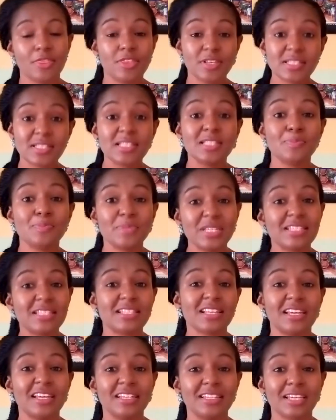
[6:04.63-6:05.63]
This is me
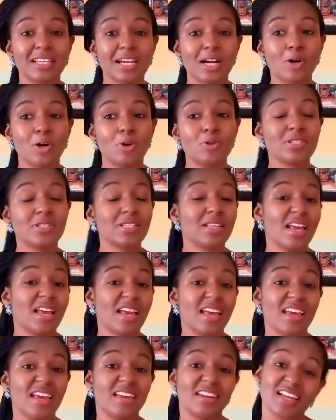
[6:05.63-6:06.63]
signing out,
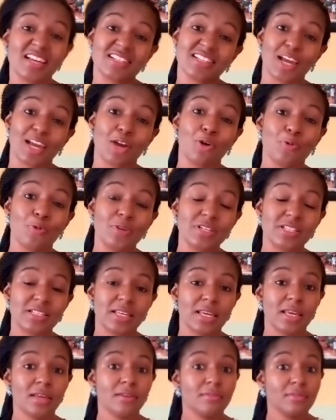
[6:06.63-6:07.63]
and as I always
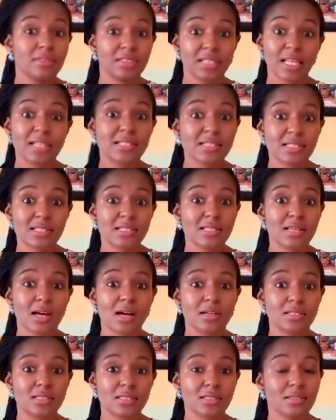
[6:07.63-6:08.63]
say, let's
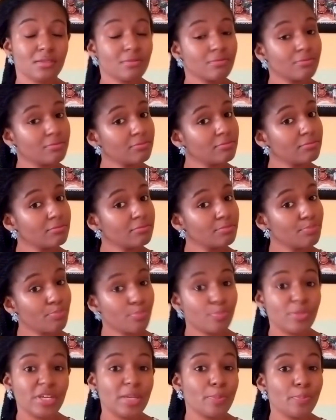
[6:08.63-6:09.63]
start
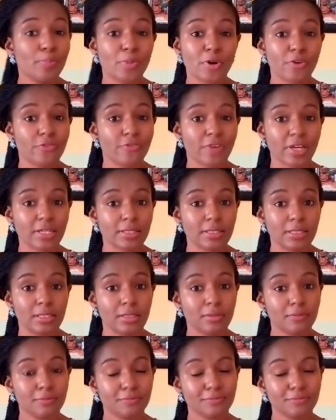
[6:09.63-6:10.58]
imperfectly.